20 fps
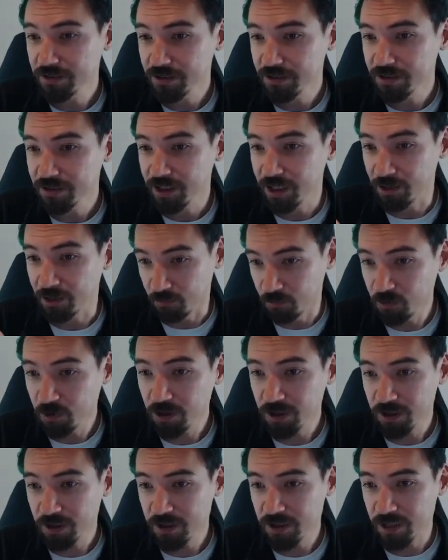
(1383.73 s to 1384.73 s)
it
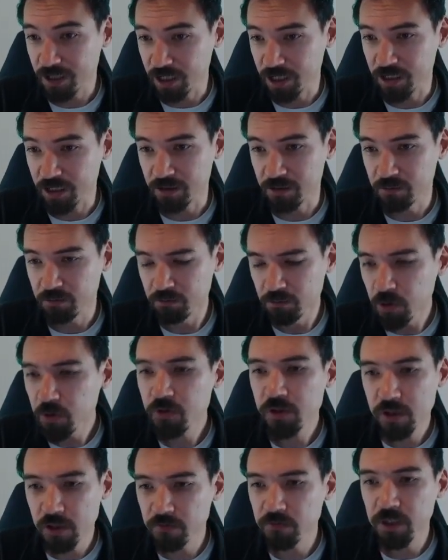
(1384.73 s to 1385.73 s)
works in
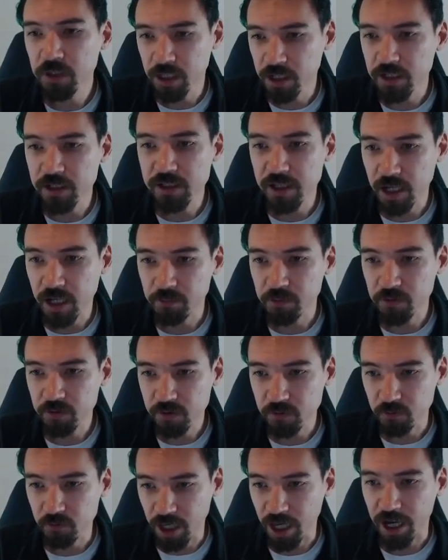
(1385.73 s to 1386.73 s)
most of the examples
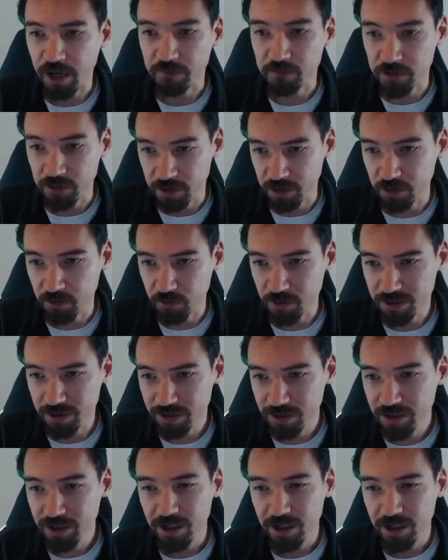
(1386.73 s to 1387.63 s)
we have to deal with.